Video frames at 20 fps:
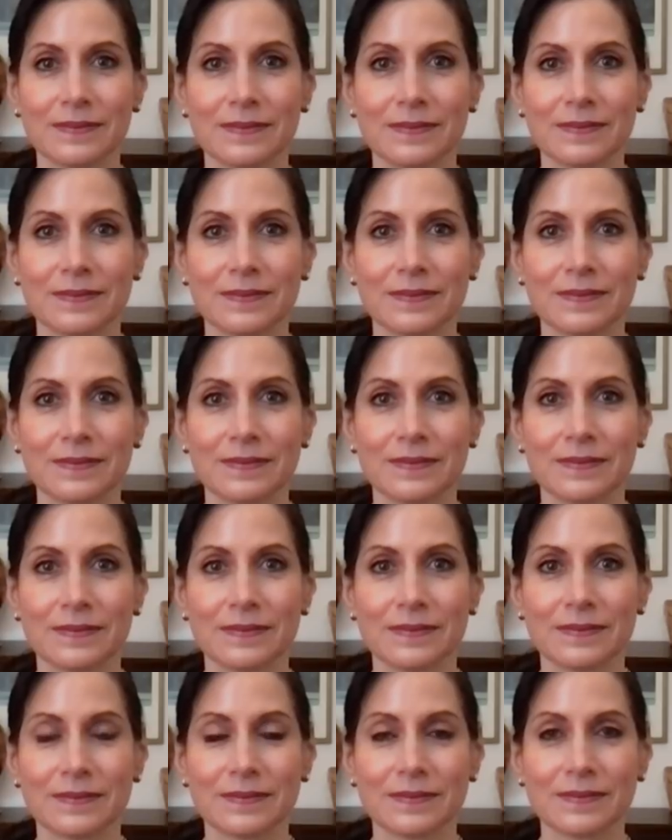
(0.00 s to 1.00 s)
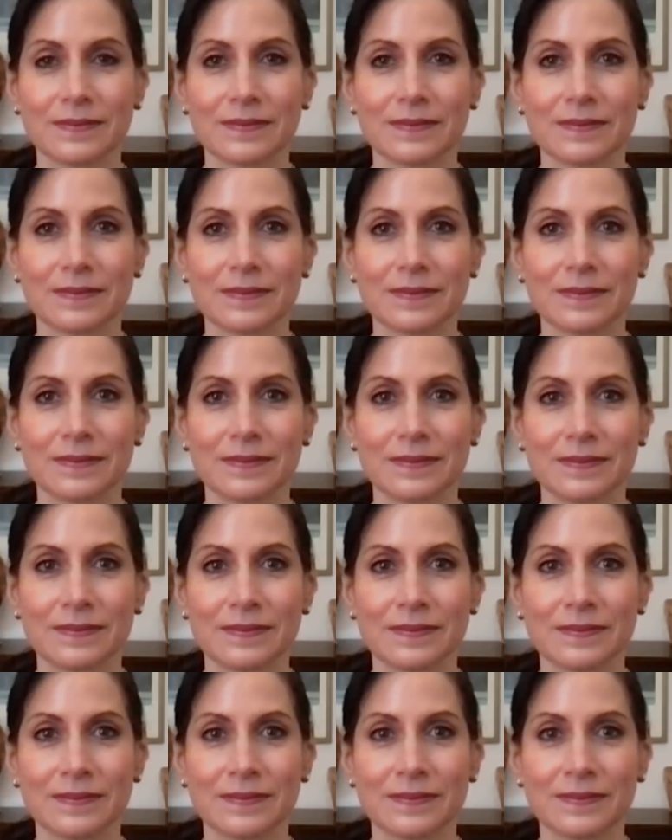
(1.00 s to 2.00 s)

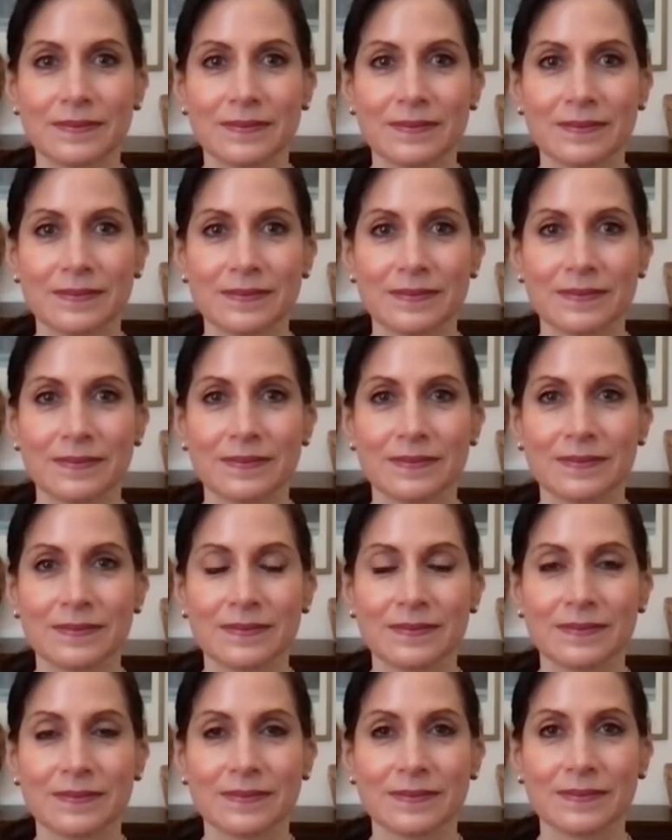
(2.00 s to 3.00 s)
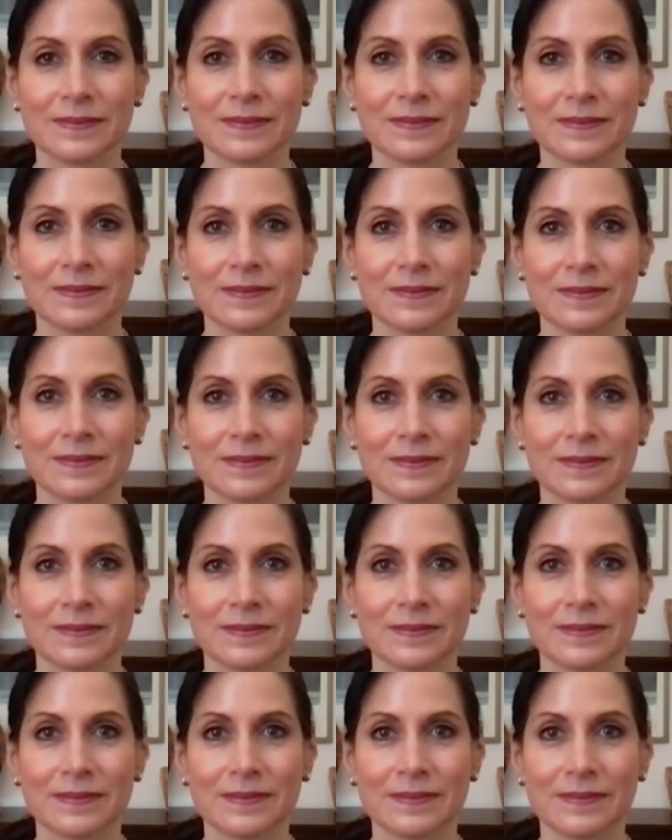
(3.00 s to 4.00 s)

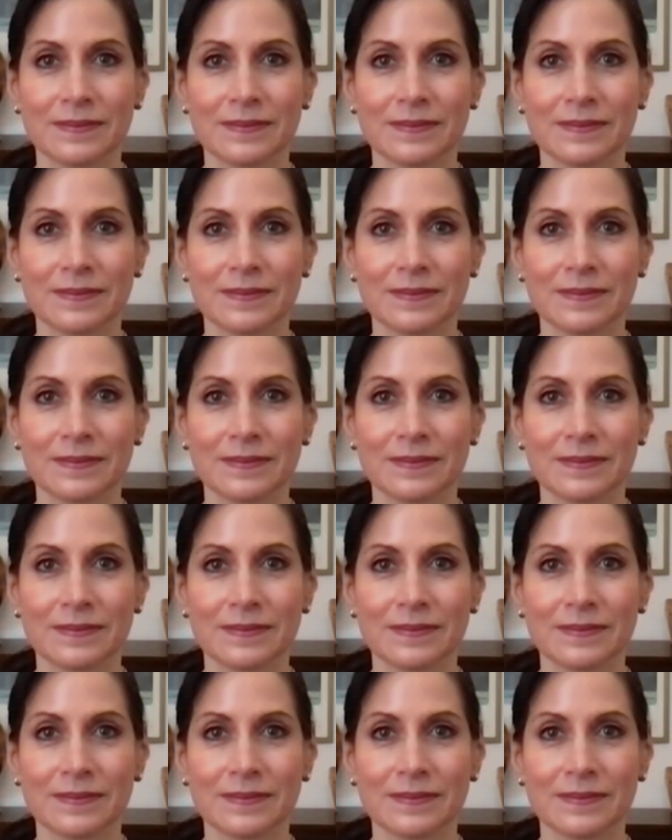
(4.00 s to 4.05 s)
This person isn't speaking.